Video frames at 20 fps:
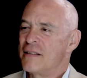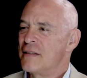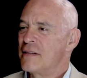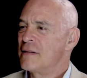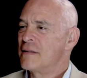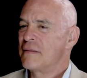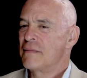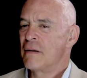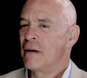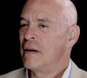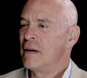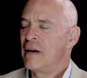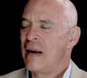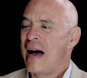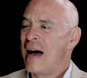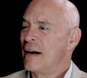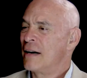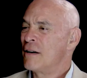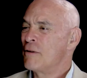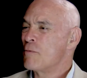it's
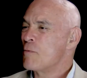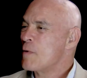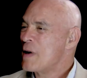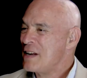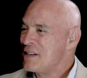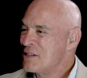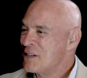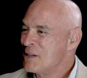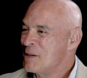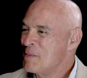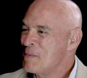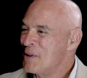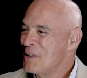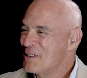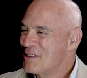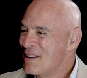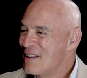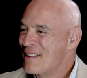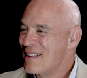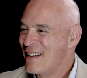not
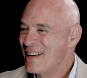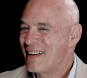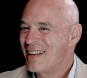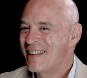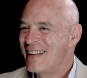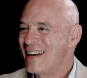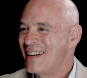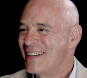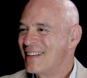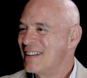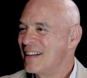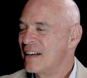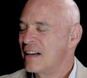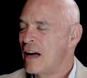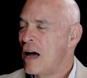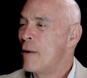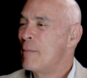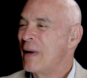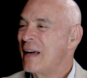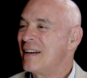unreasonable to think that in the
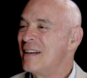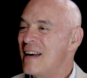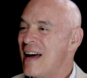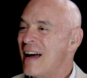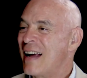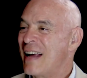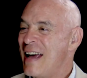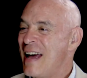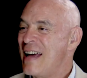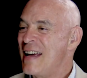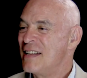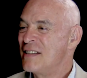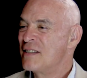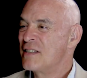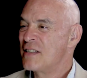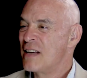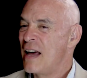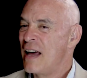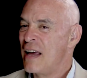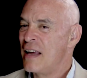coming
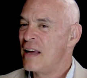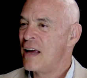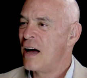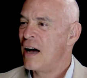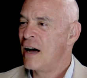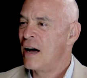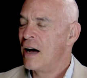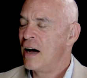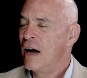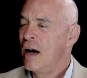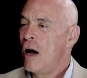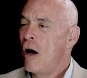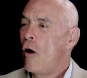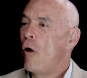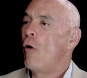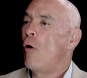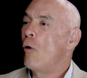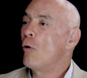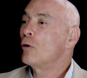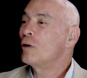decades, a
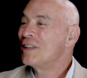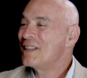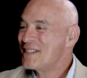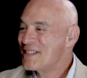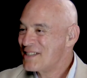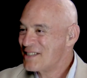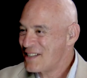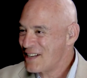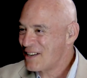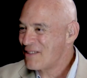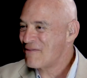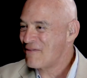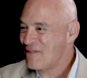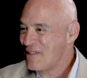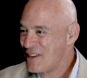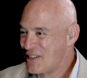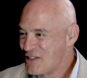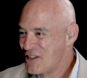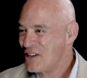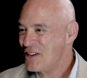holistic
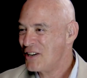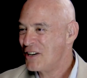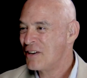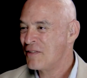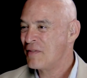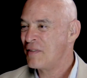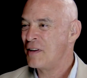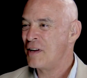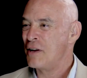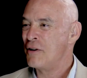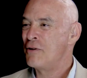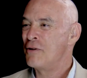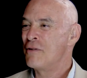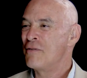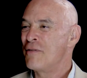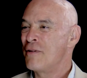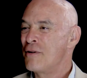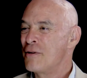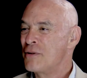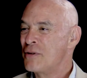vision of the
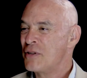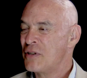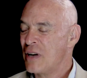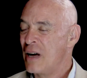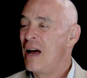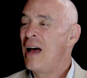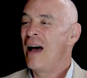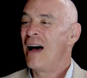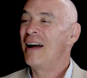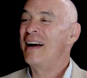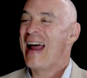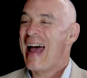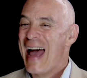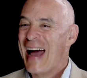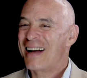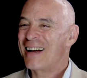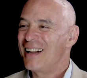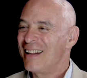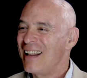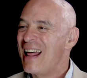universe, an
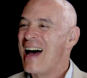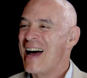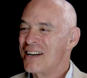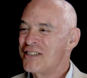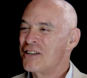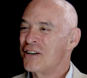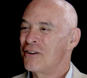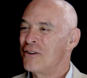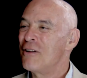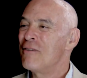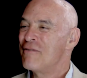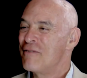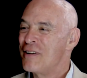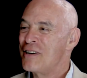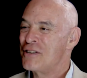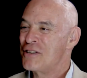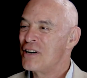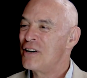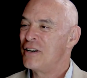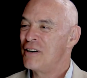ecological
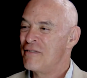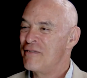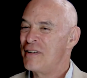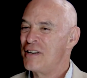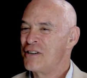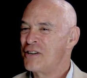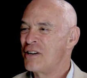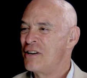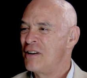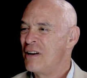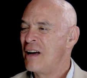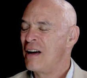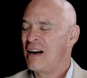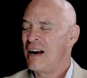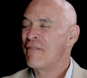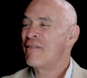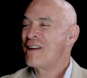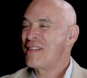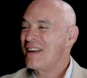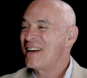vision, a vision that
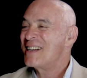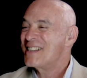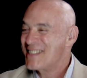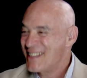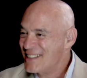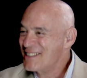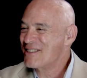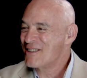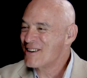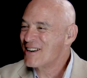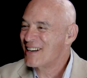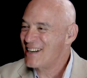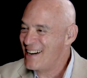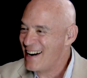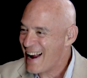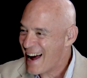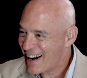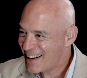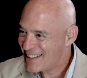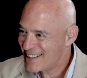everything is
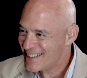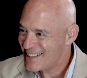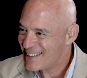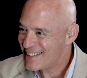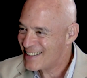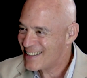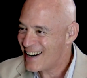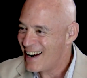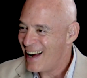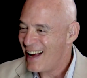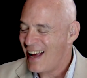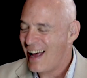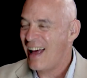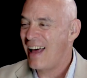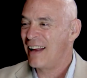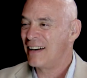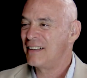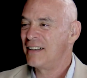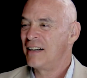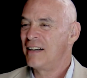interconnected
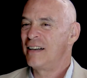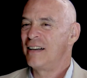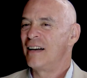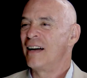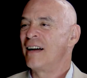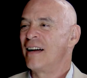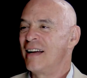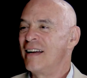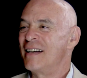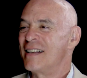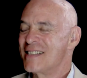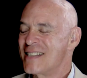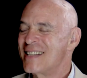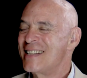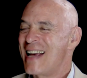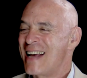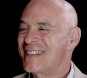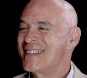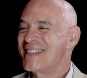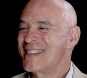and in a
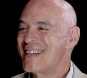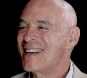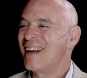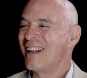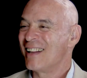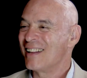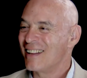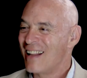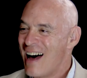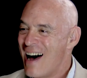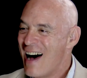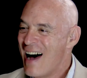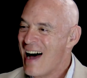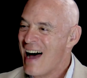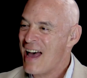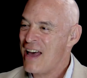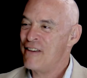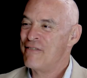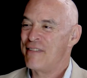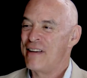sense
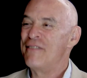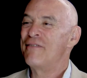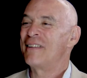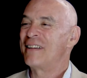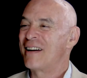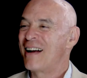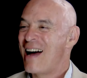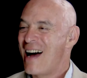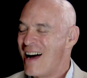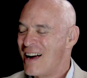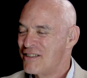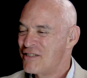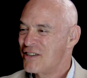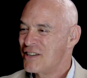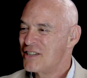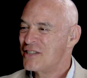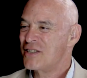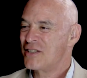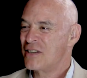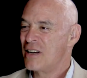alive, even
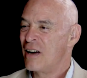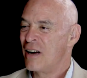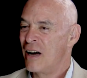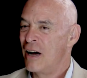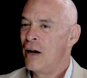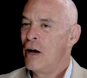conscious,